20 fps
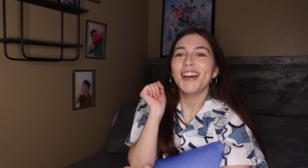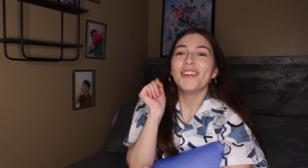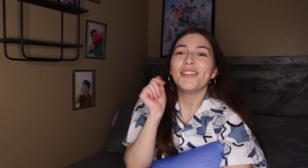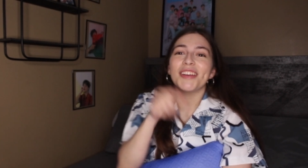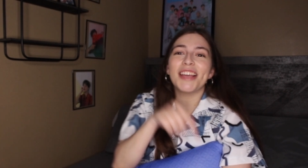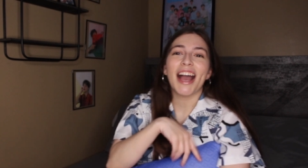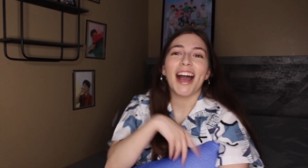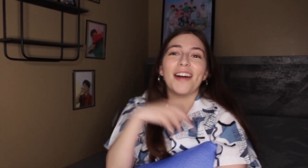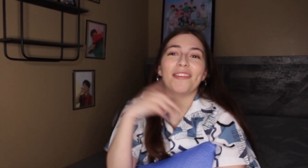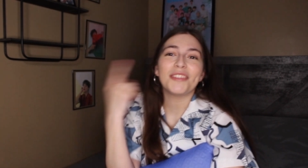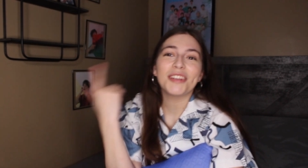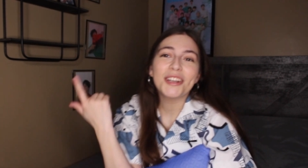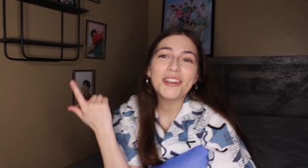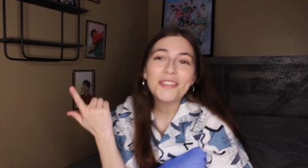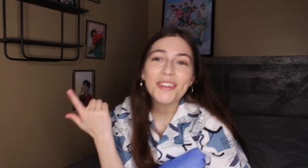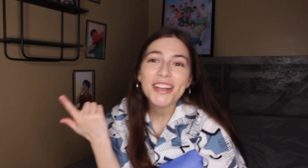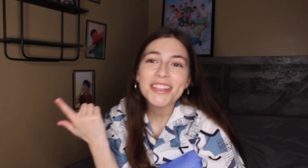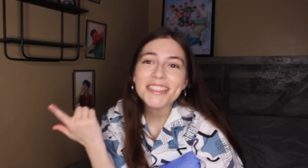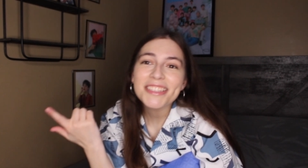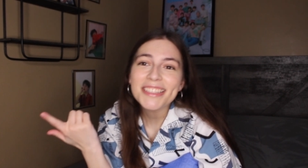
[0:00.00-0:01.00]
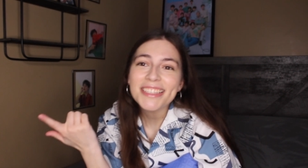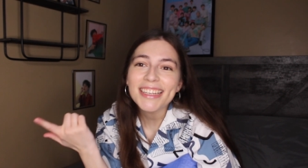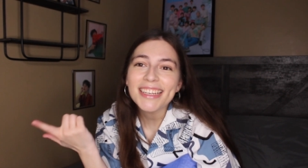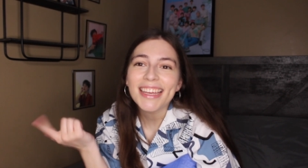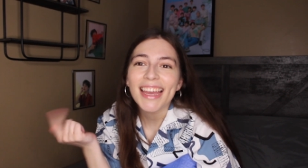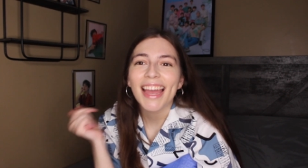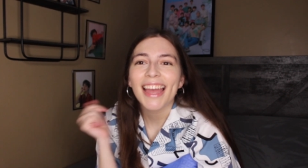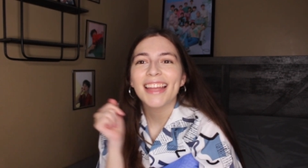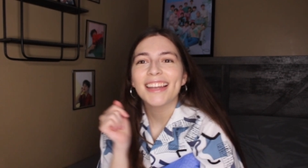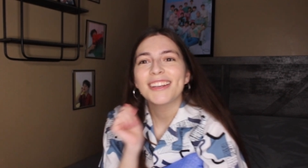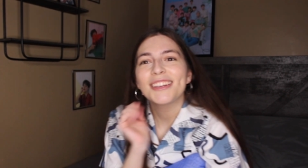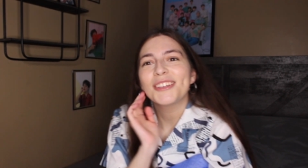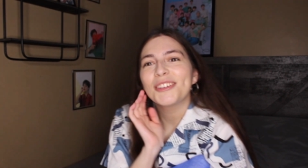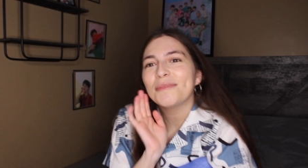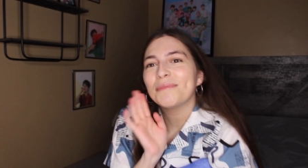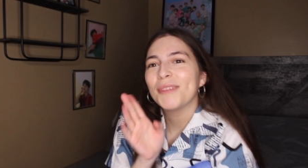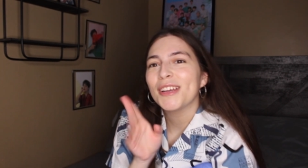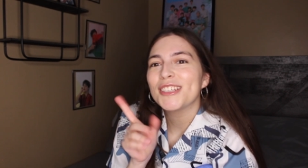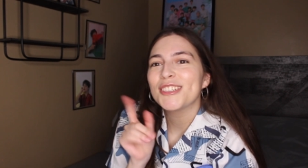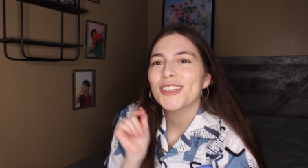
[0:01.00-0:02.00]
But yeah, I'm gonna go watch this again.
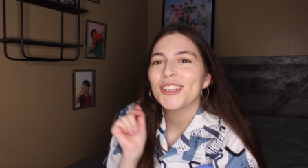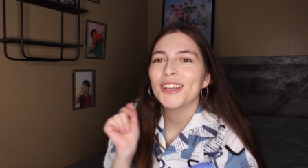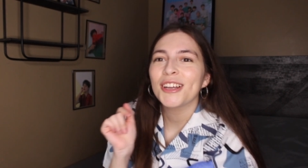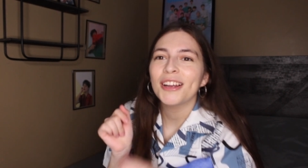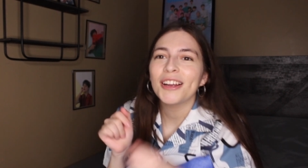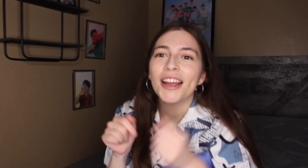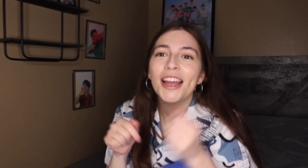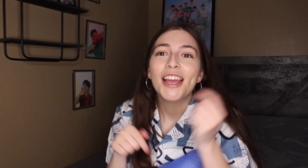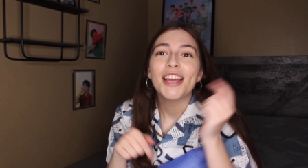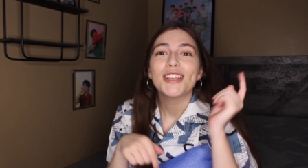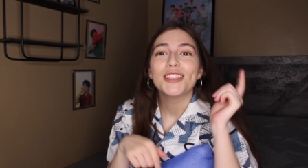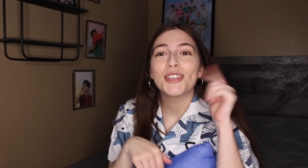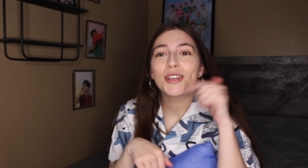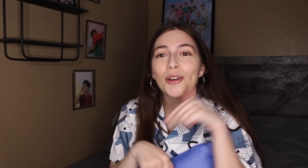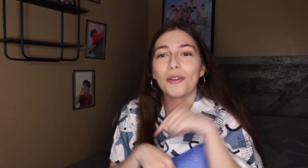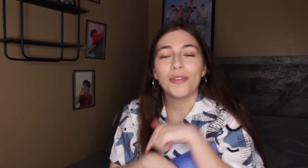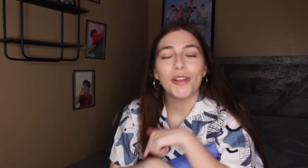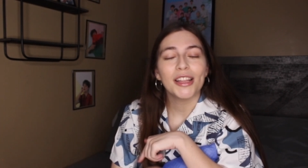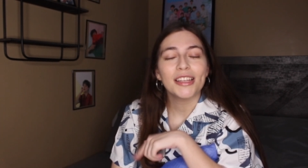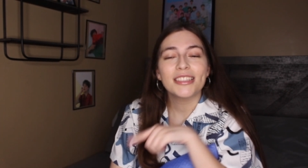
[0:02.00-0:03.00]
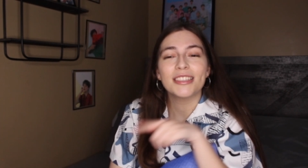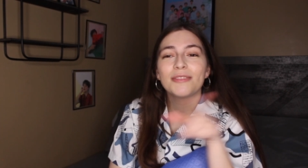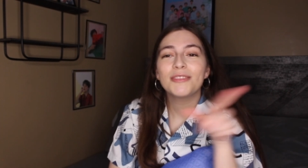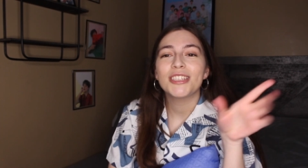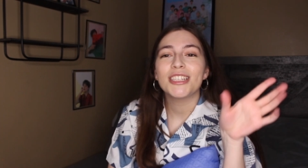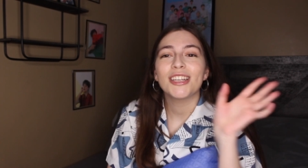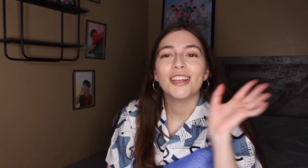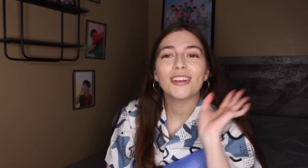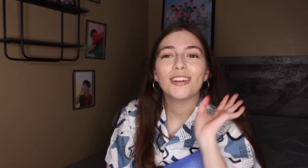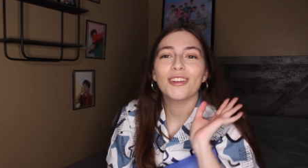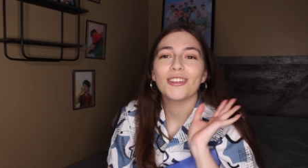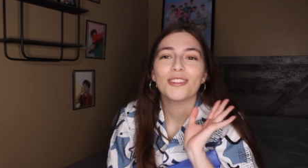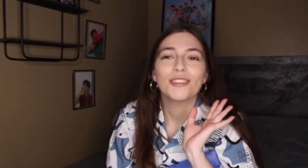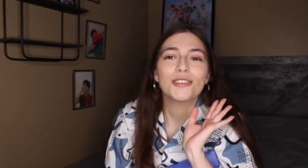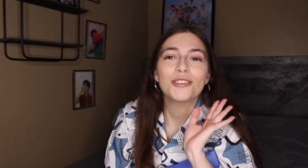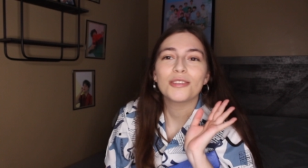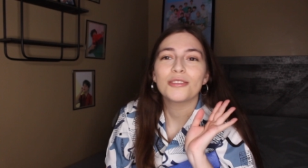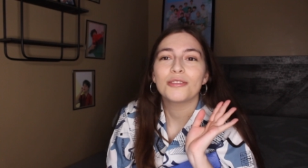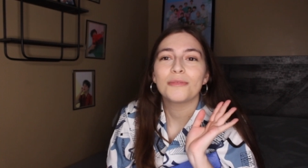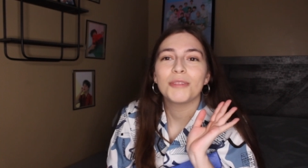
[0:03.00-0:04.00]
Make sure to go follow Seventeen on all their
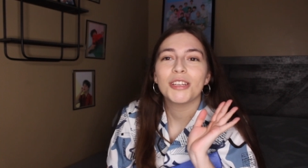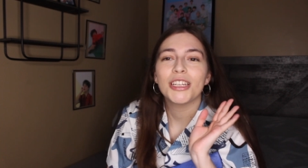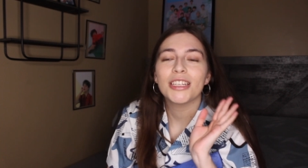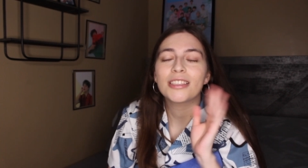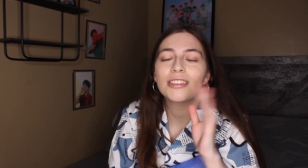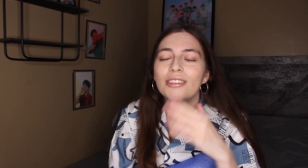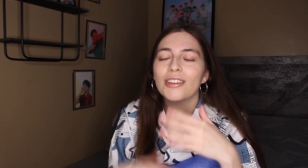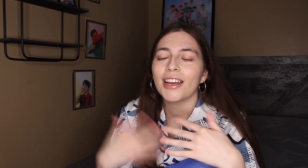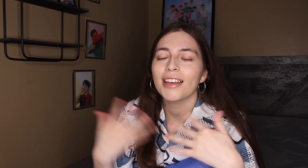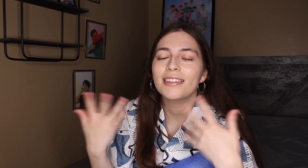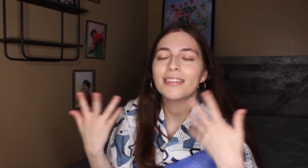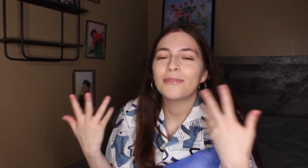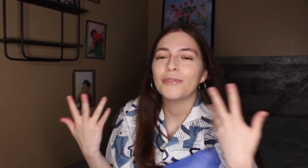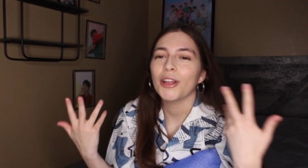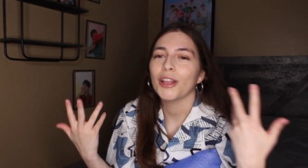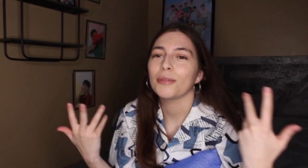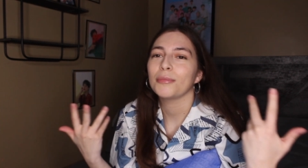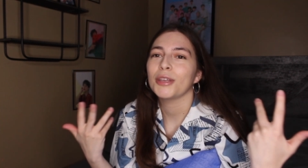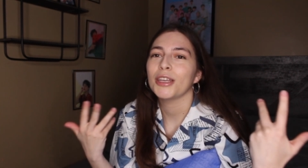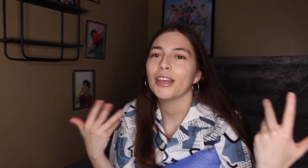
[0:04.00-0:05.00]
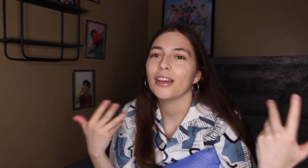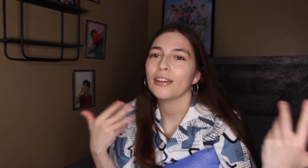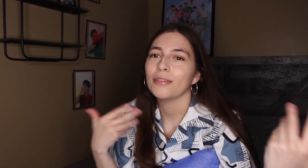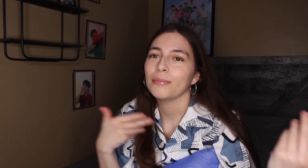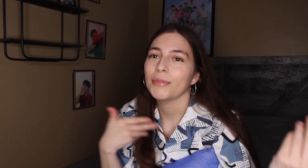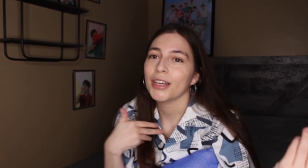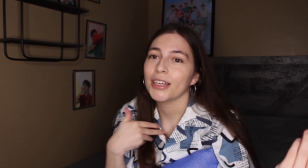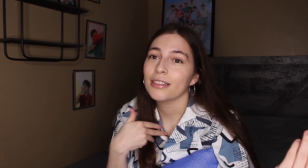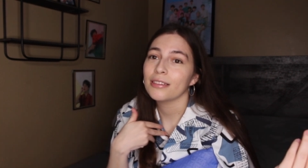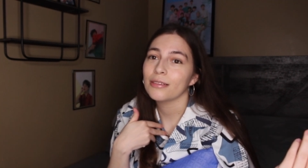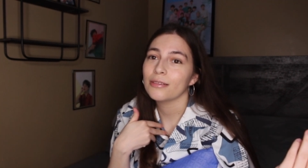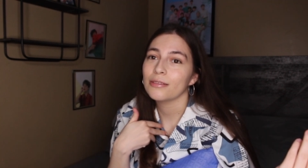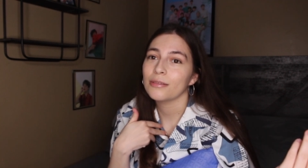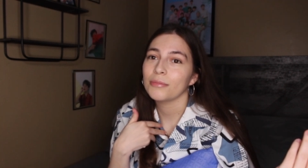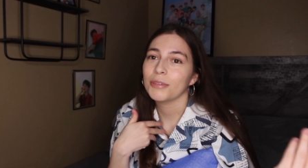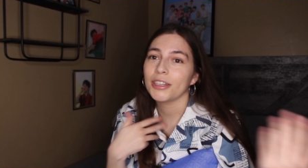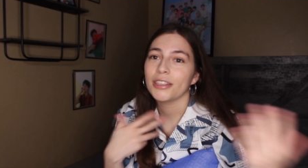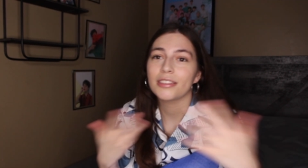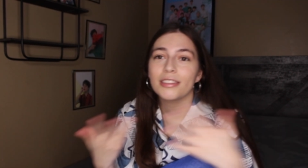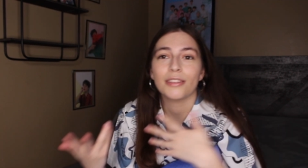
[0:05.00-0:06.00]
social medias. You guys can follow me on my social
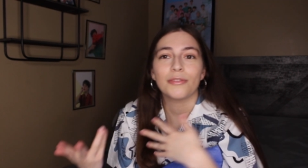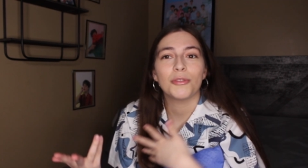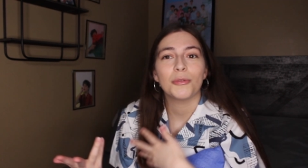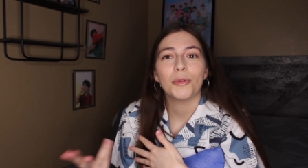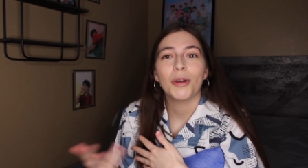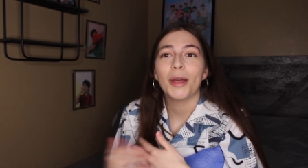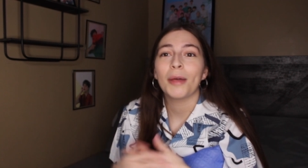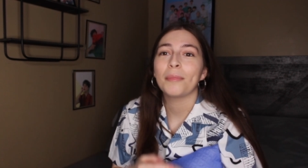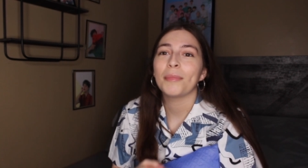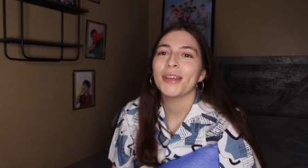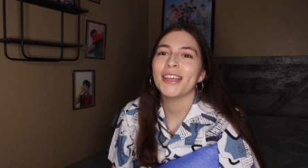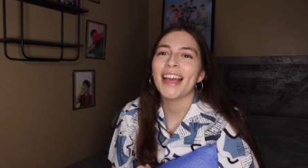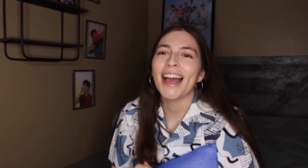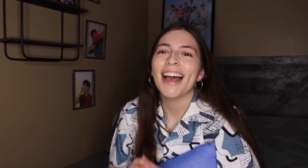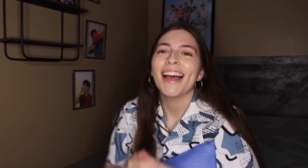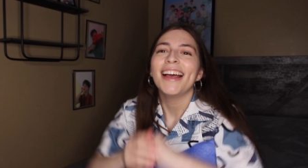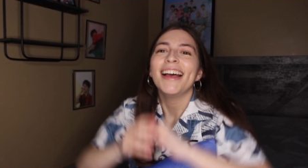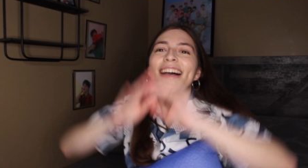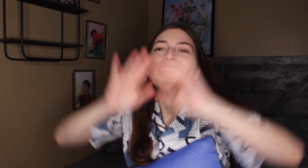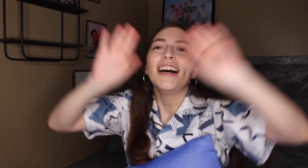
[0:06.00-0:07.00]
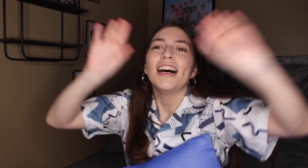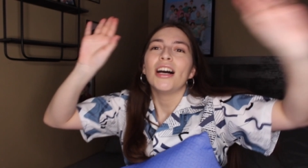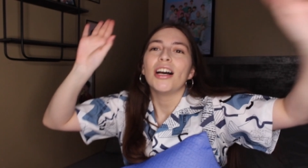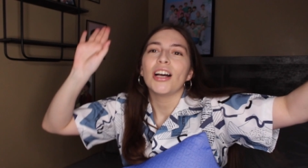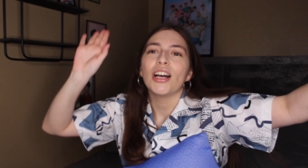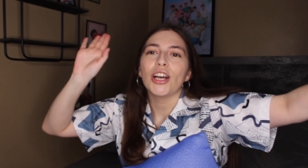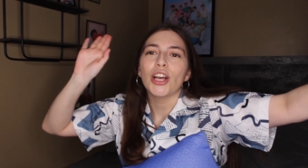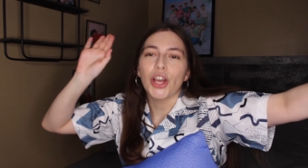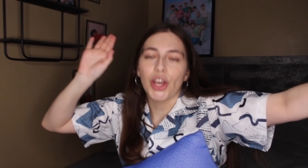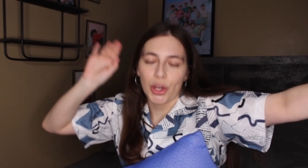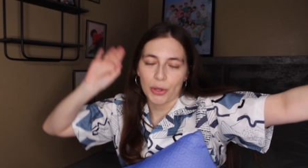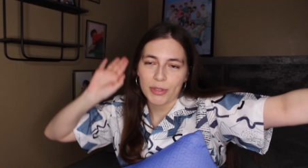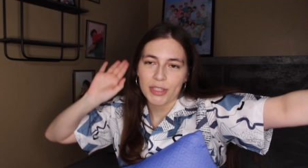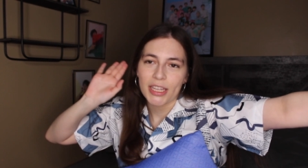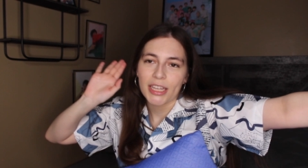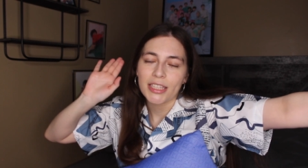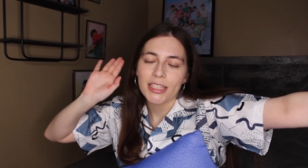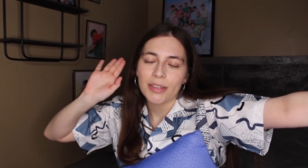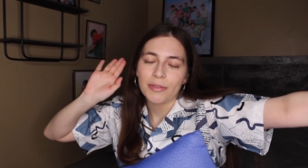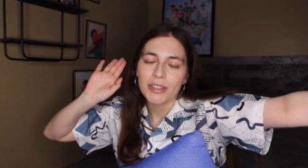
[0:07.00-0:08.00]
medias if you want. But yeah, go
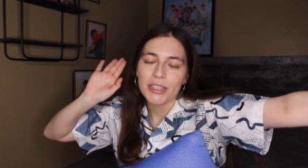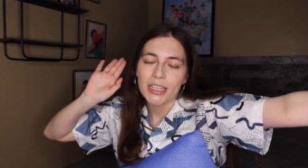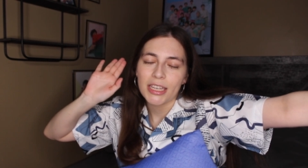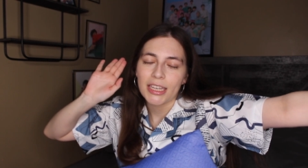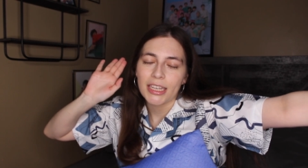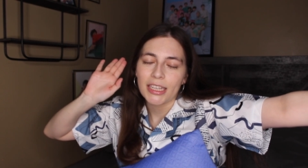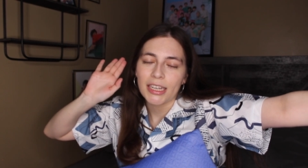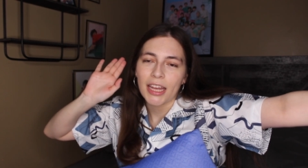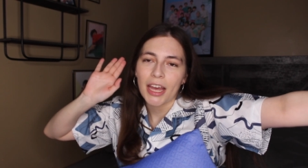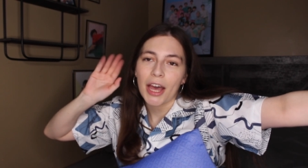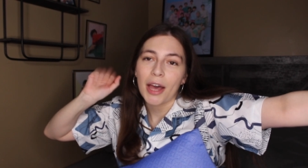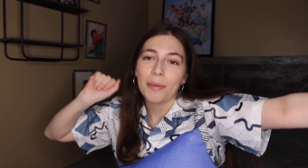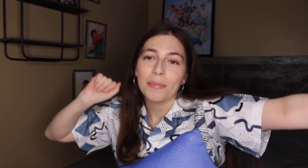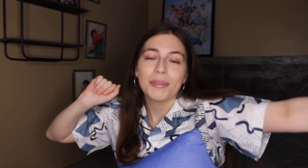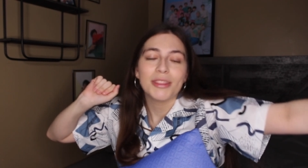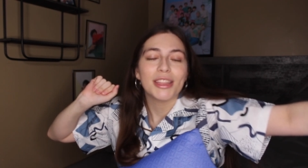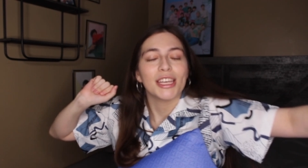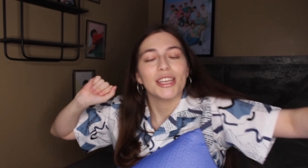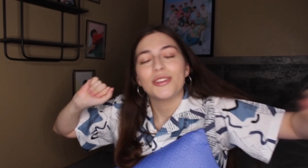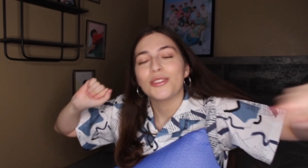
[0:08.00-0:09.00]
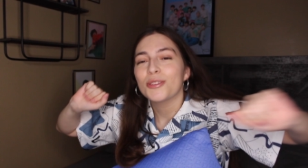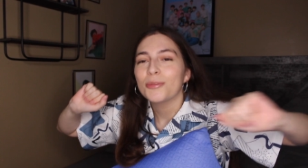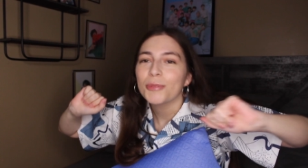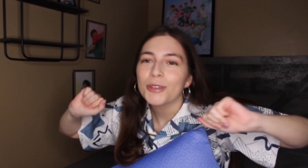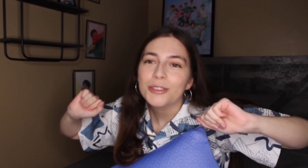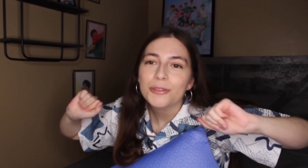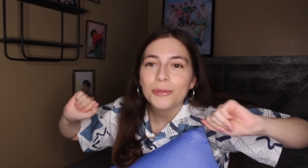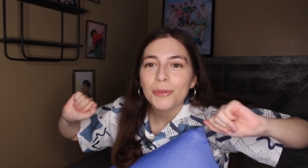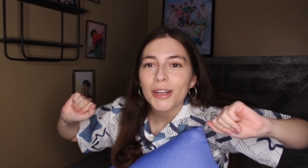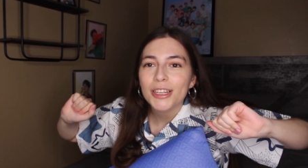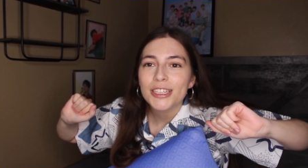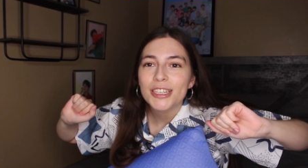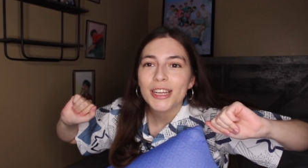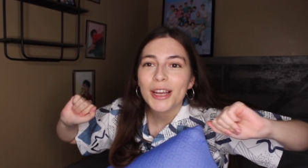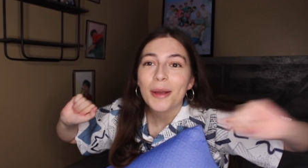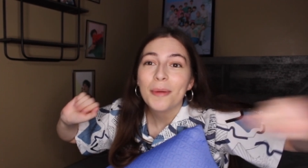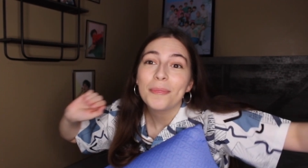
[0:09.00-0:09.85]
stay in Seventeen. Um thank you so much for watching.